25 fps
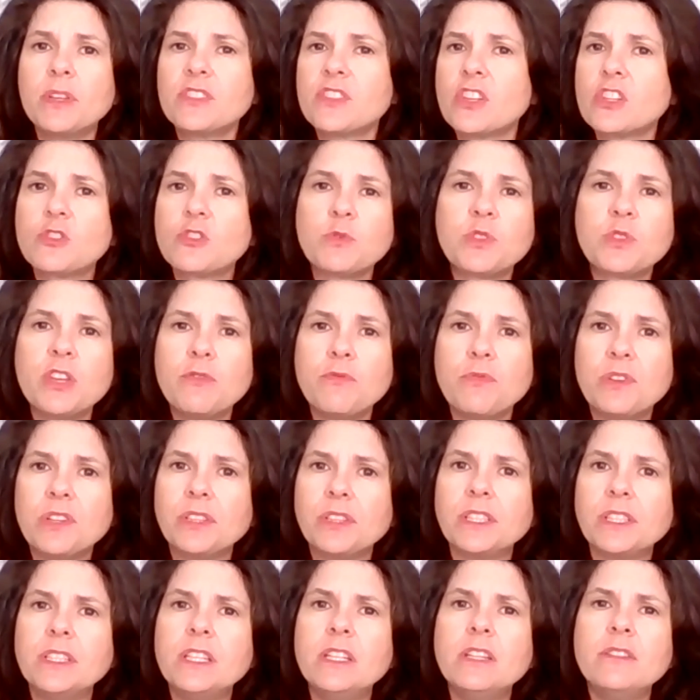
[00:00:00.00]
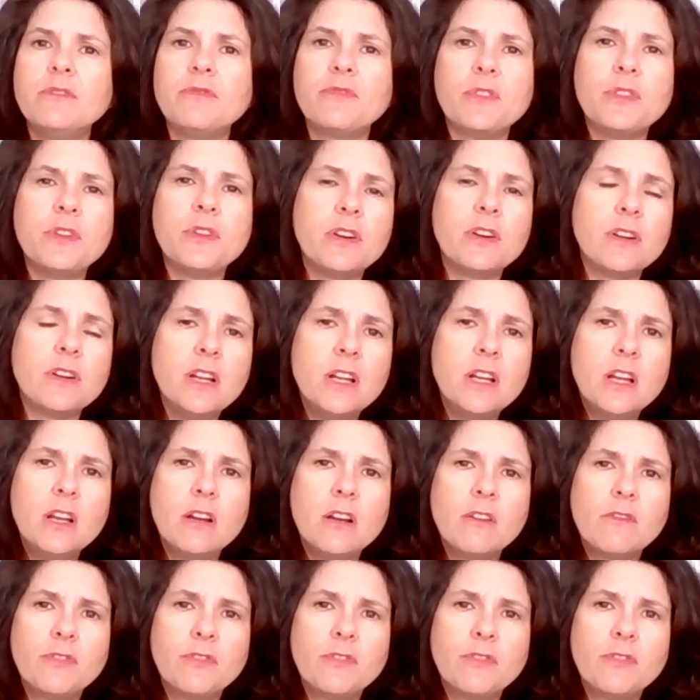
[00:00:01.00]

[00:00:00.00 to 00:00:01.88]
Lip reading: because that's what they really need for their